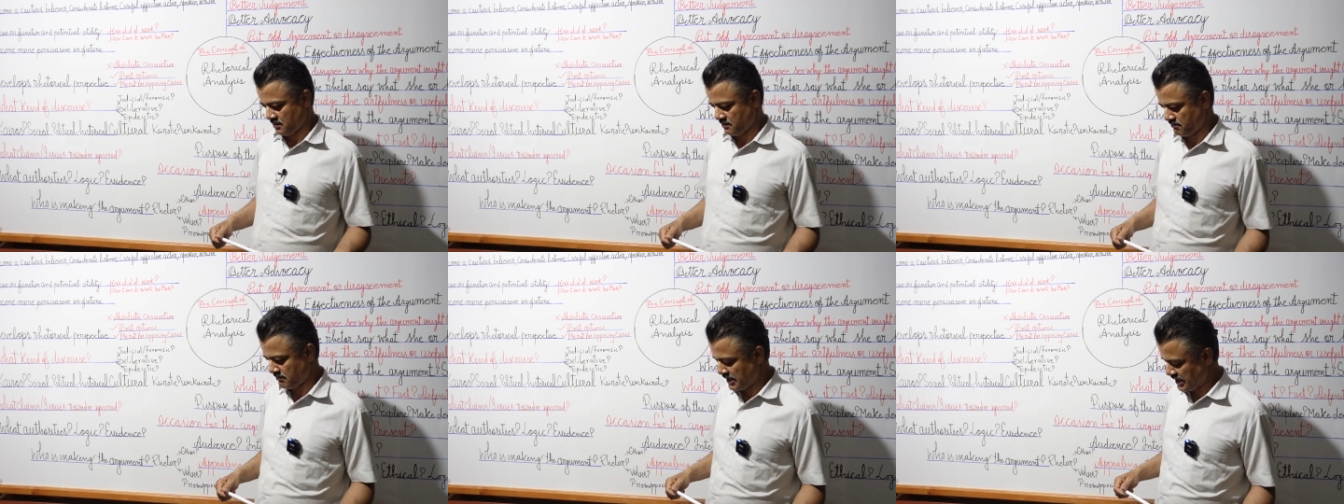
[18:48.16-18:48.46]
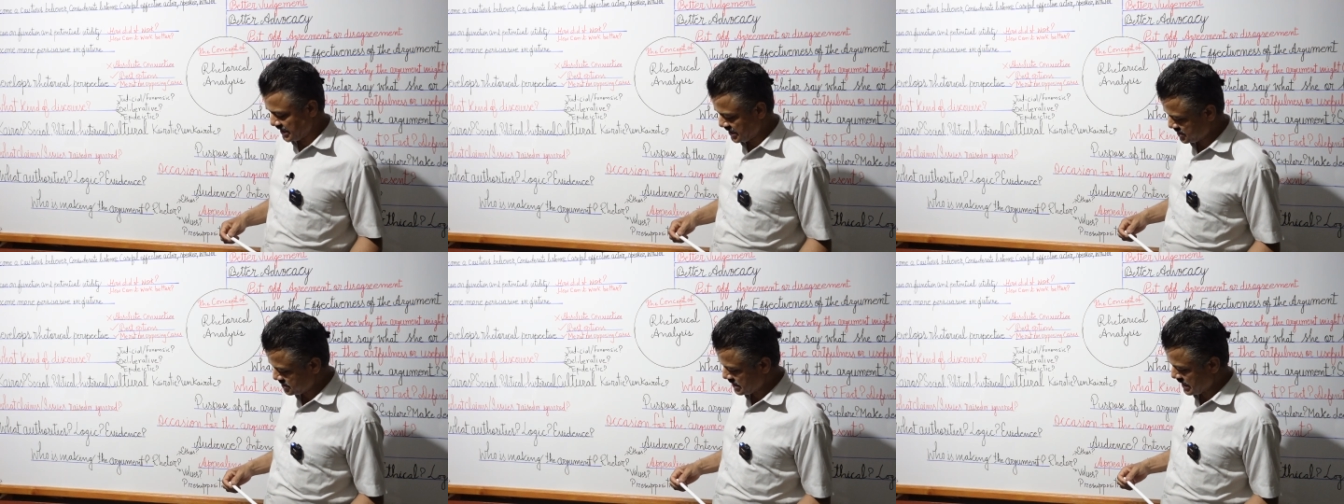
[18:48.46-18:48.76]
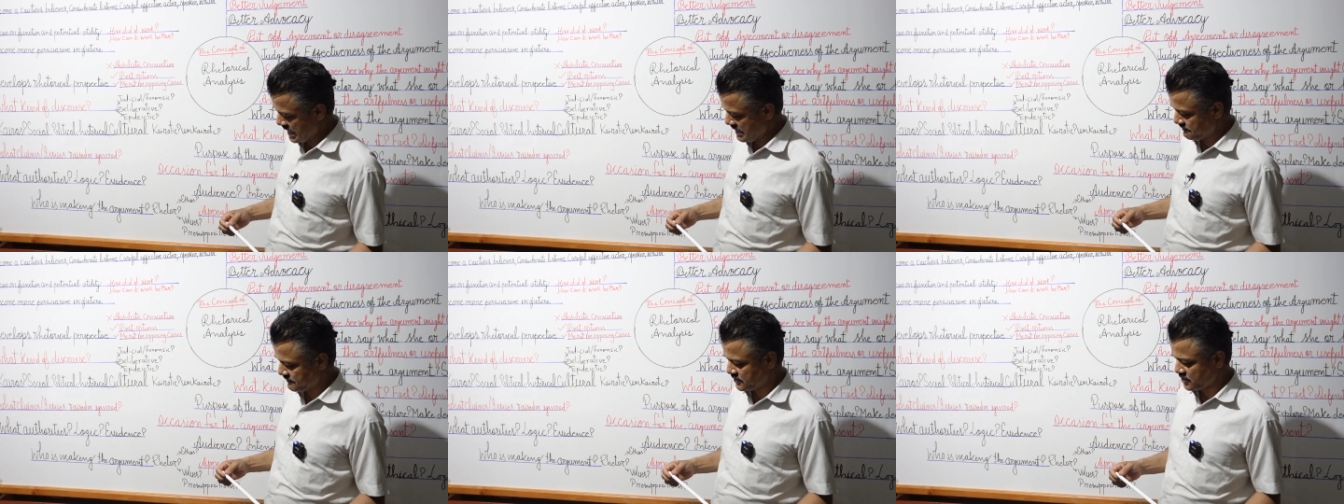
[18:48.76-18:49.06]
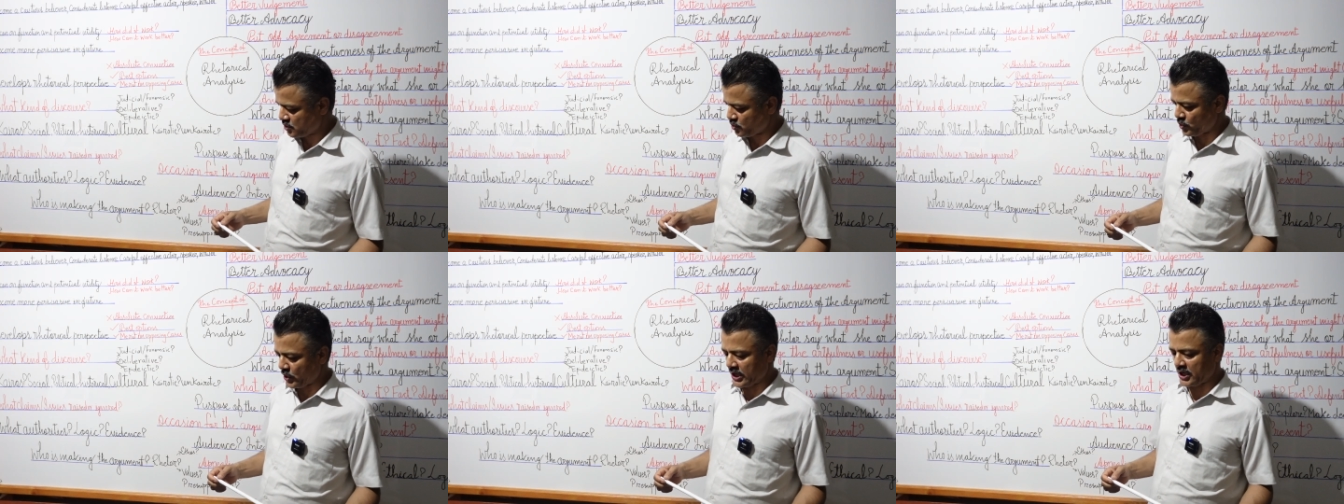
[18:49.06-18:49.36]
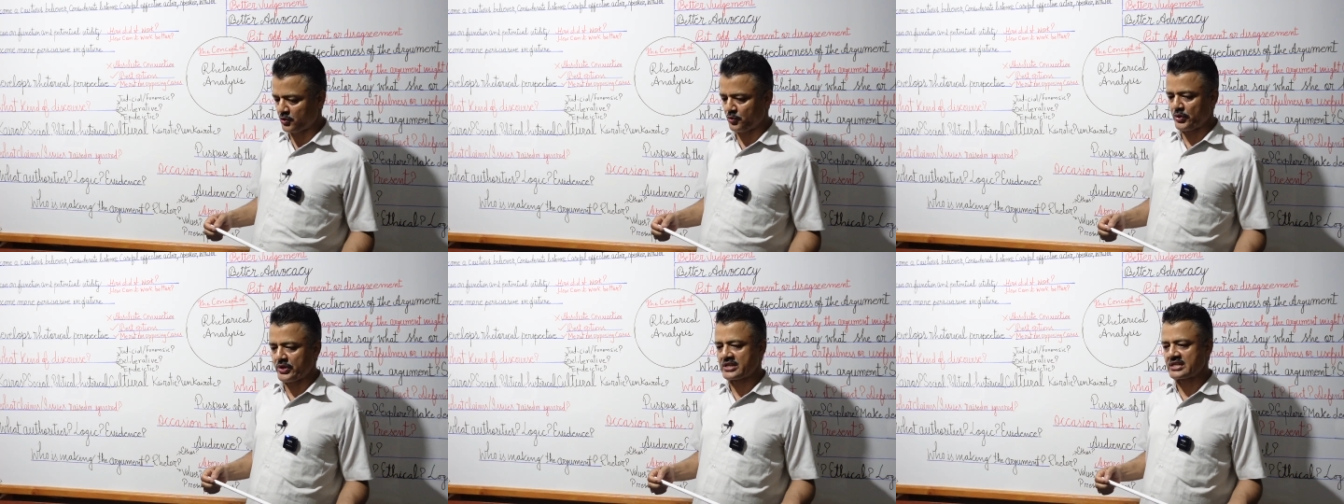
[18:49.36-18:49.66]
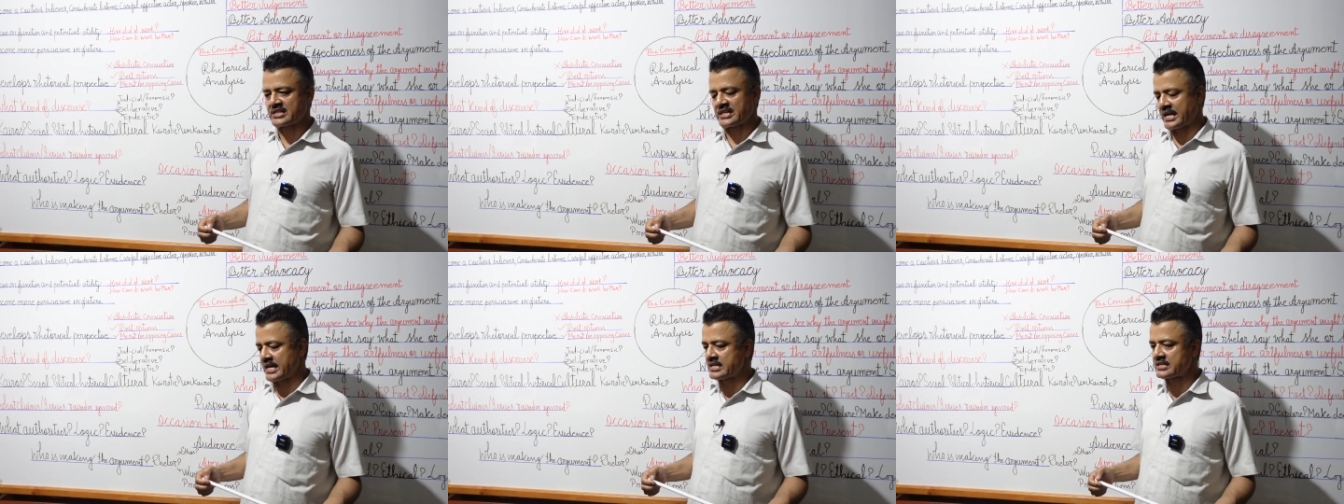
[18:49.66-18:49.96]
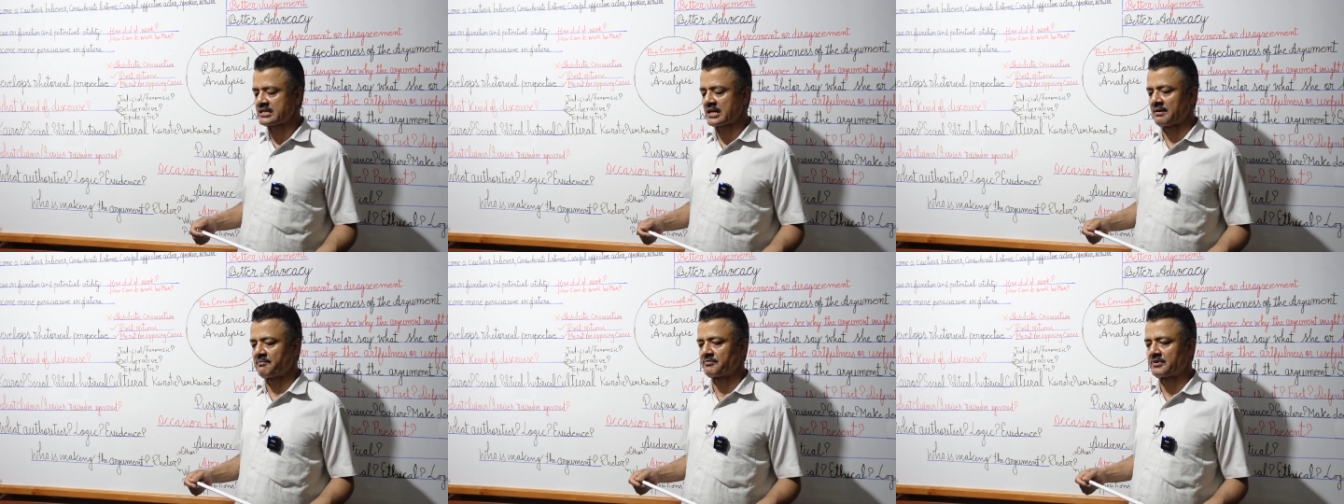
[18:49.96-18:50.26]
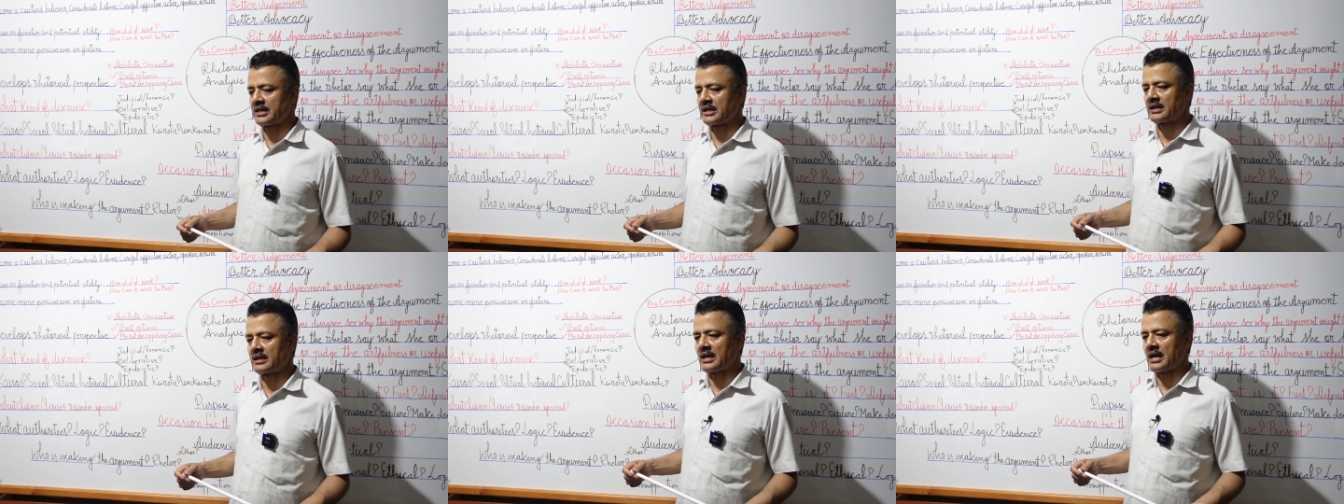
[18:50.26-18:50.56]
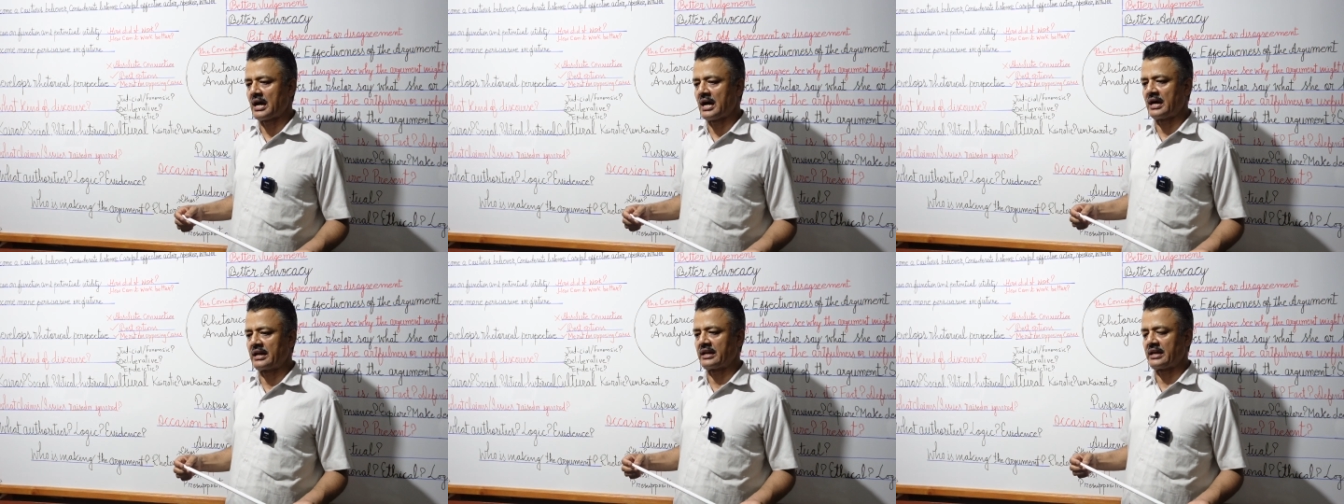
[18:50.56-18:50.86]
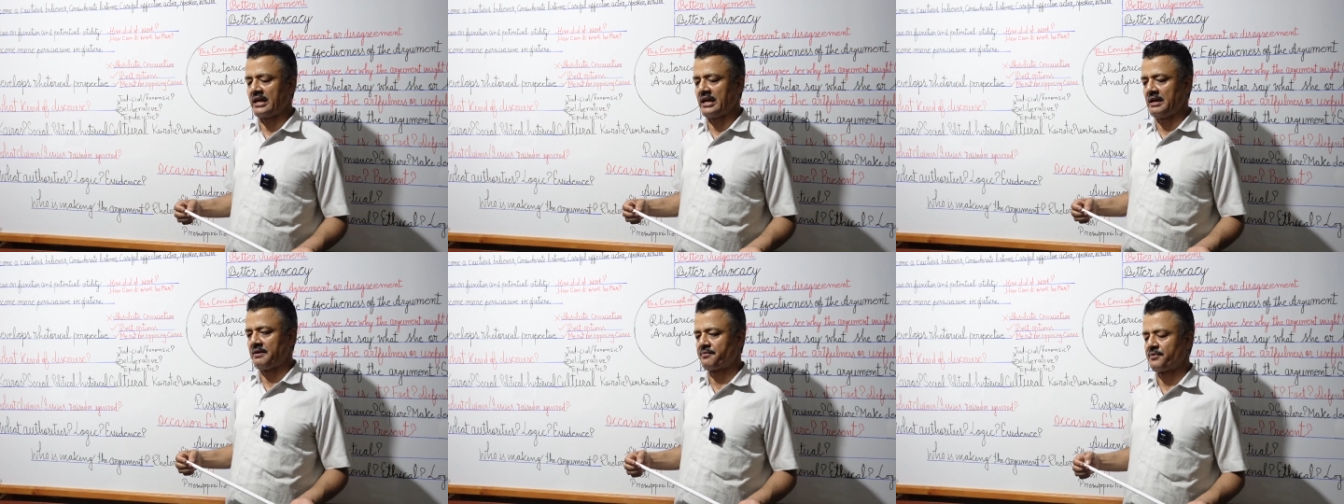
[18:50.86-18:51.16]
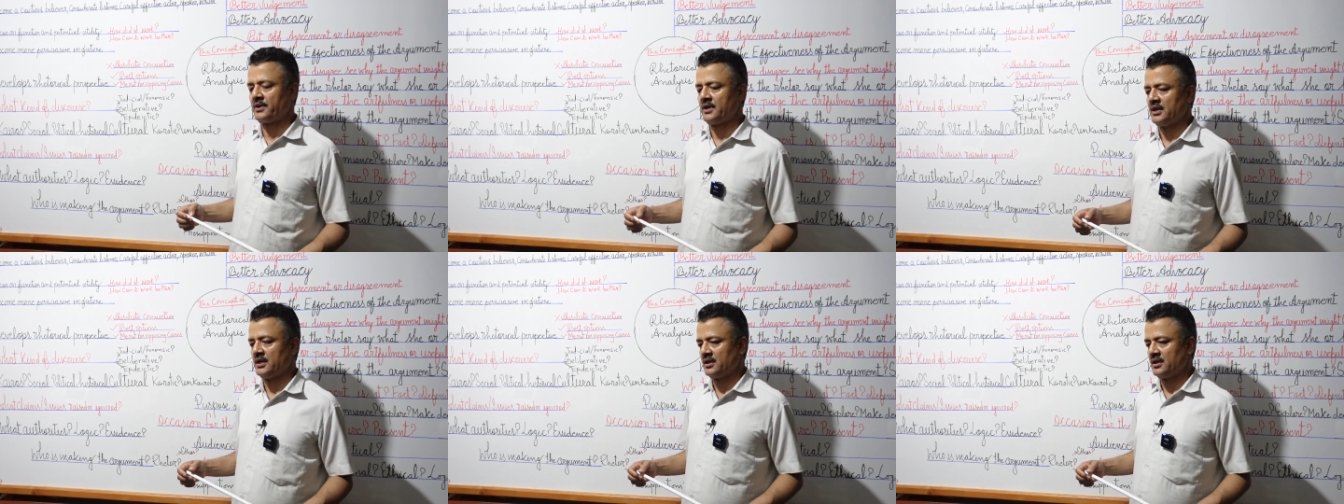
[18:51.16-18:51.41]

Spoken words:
Many times when we say something and if